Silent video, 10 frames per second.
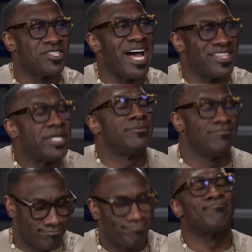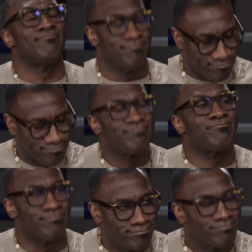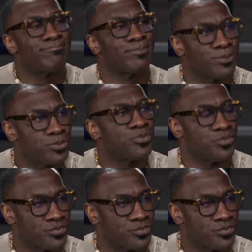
is the not the emotional th attachment is not that.